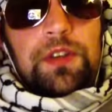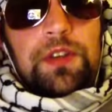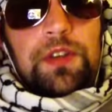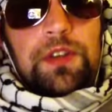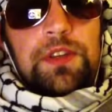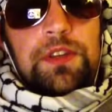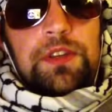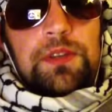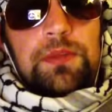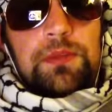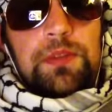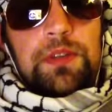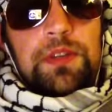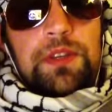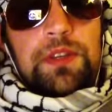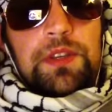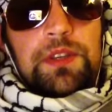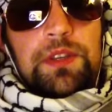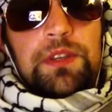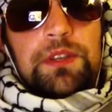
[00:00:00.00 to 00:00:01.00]
it to
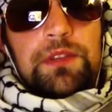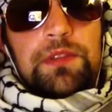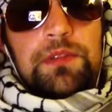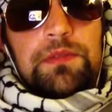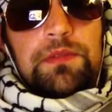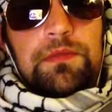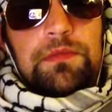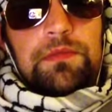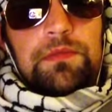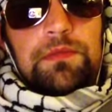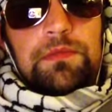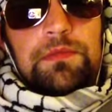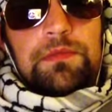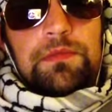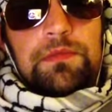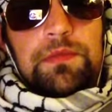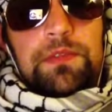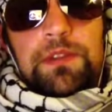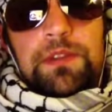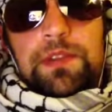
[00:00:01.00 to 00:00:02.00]
be
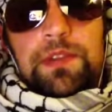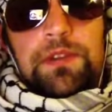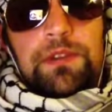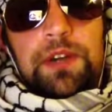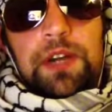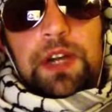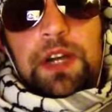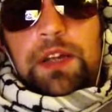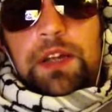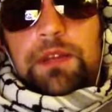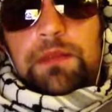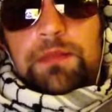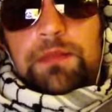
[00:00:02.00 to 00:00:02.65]
divine.